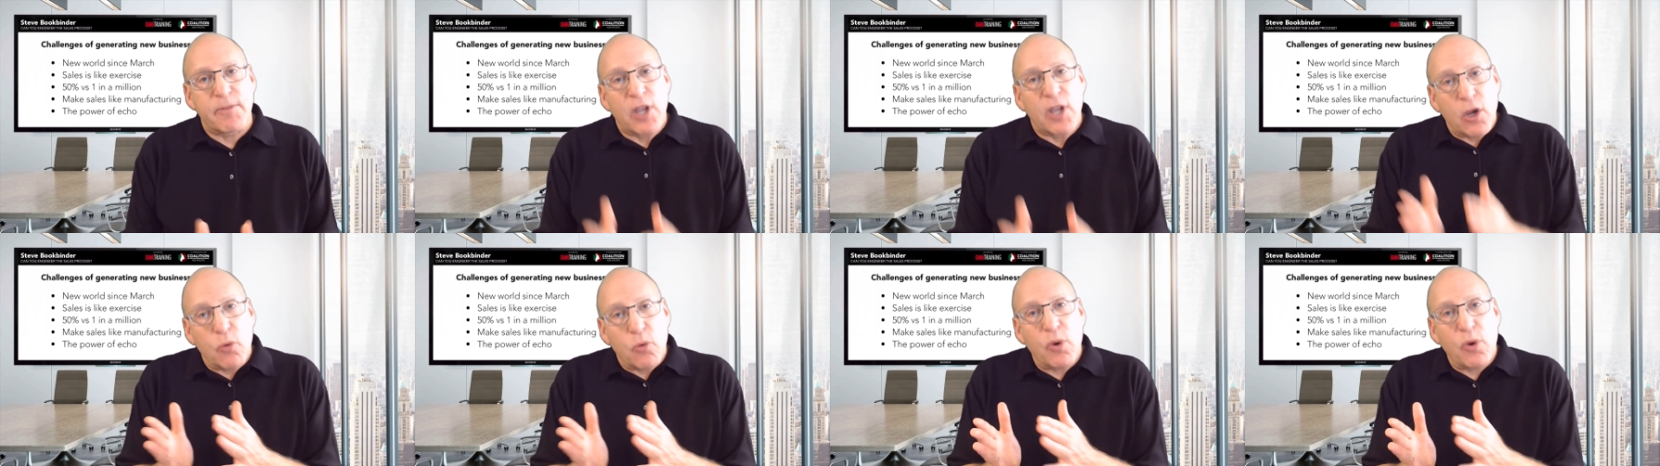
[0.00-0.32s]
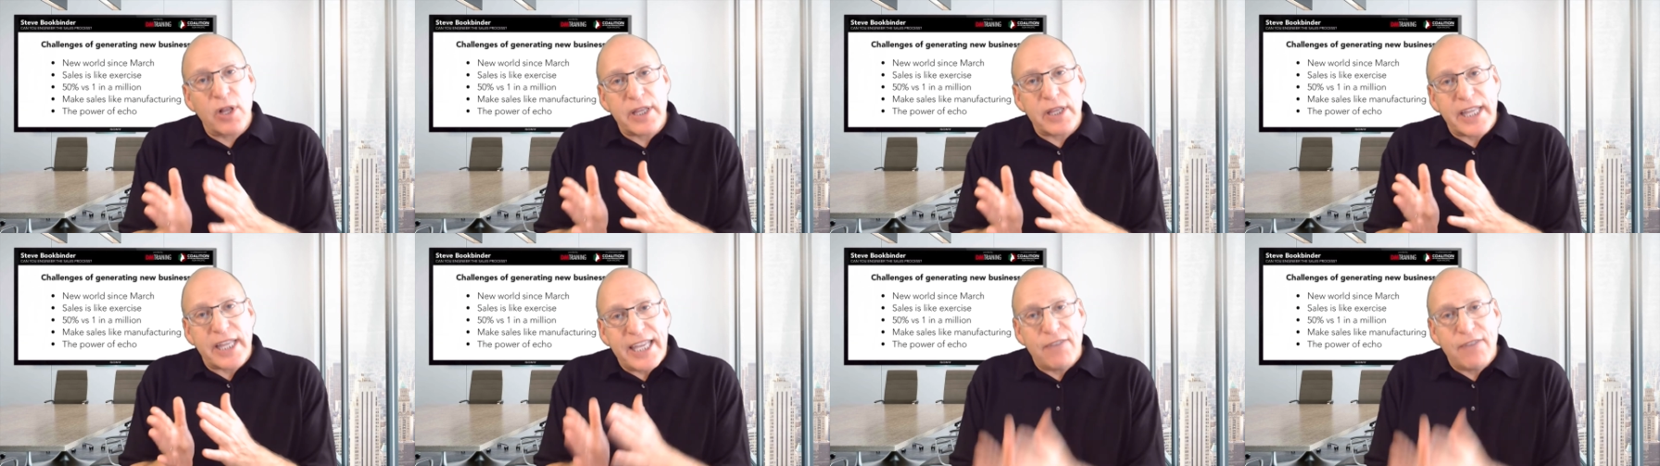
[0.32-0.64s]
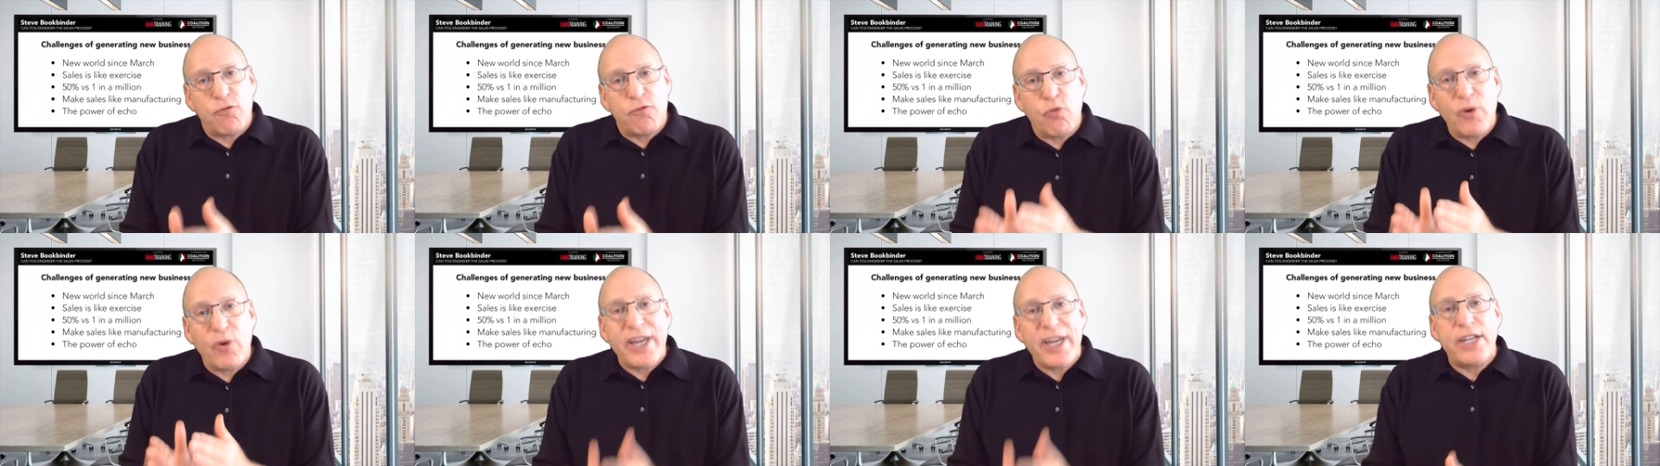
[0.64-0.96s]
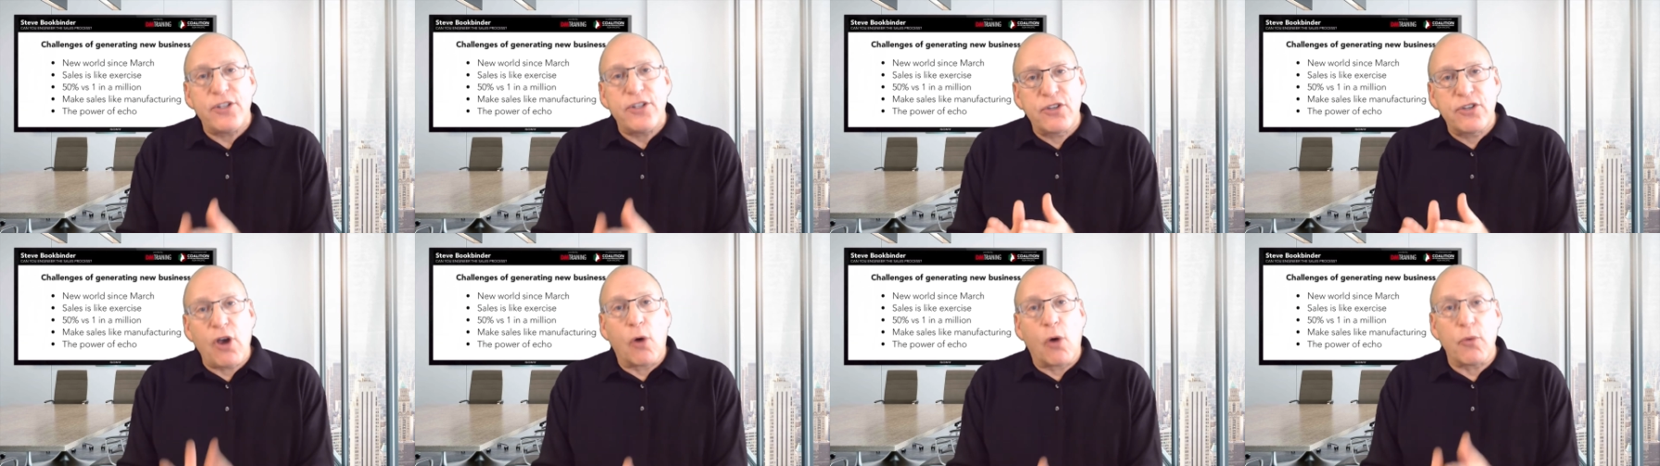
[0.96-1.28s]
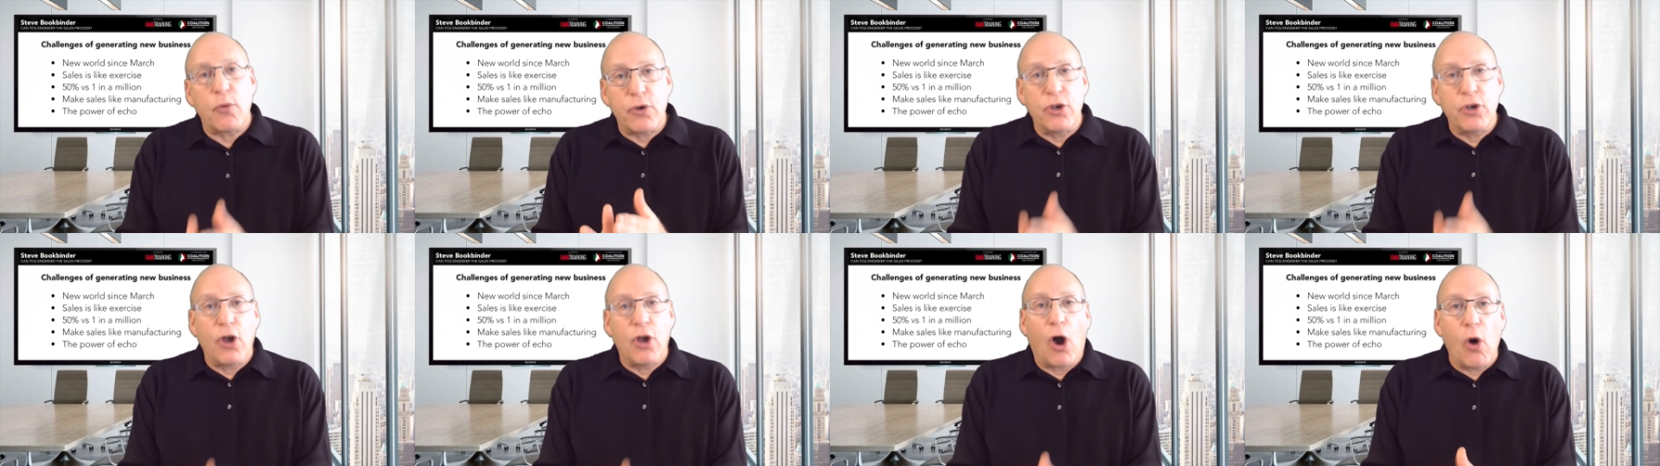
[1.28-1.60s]
Well, if we don't
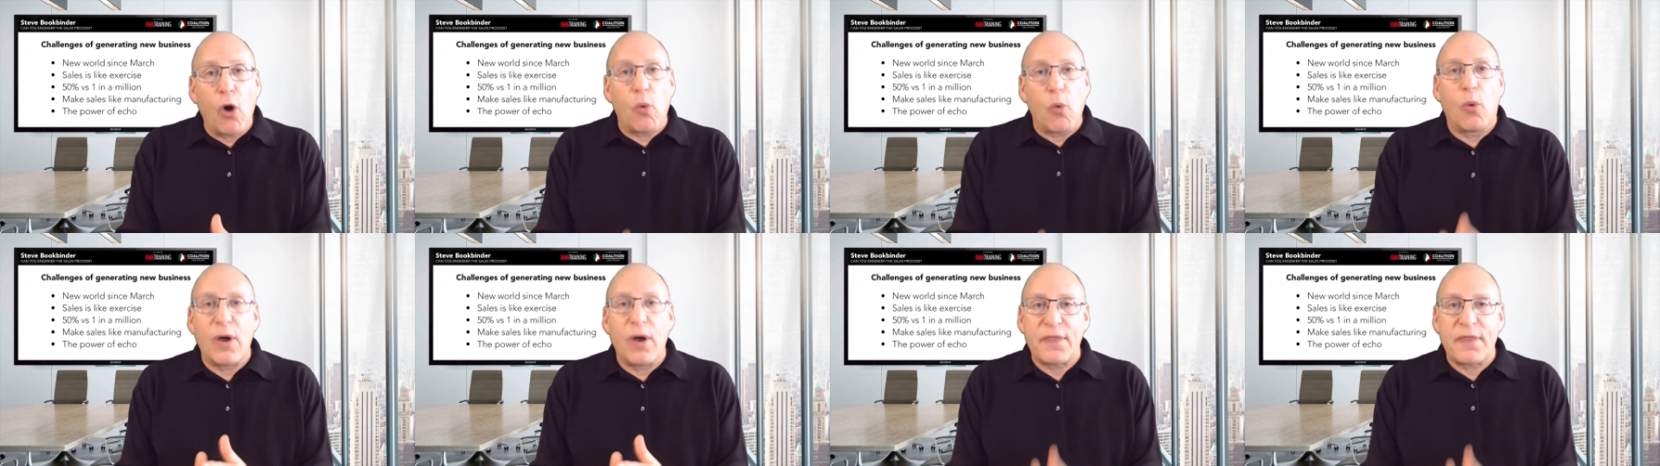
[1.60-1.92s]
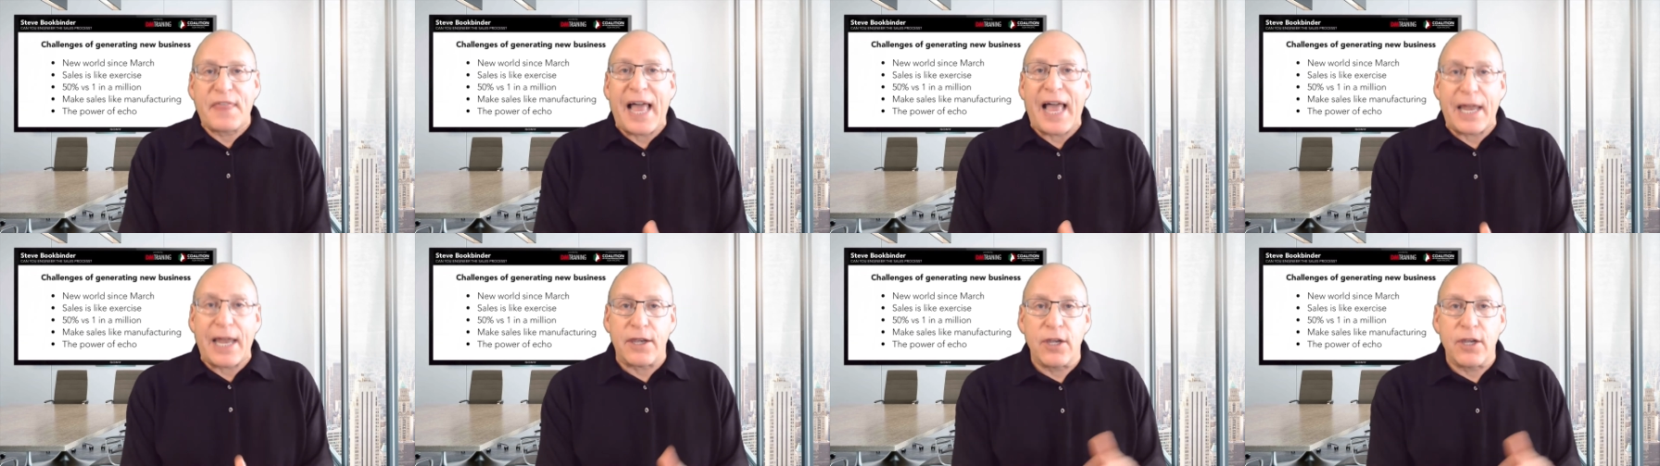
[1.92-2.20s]
know what that